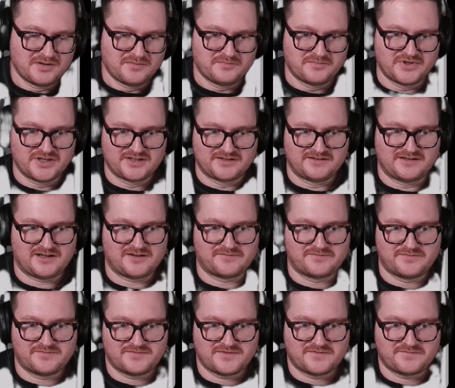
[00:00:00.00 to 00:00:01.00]
But
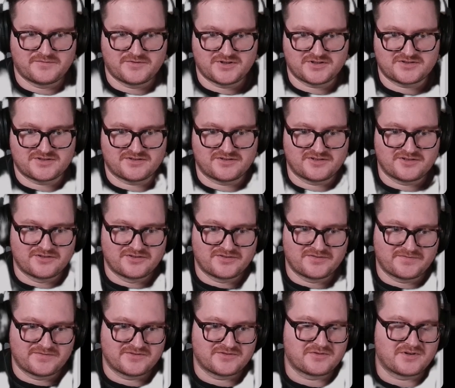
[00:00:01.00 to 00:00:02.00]
I've worked on those
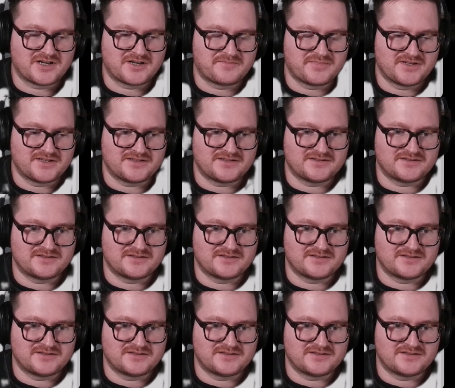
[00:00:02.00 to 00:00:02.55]
for quite a bit.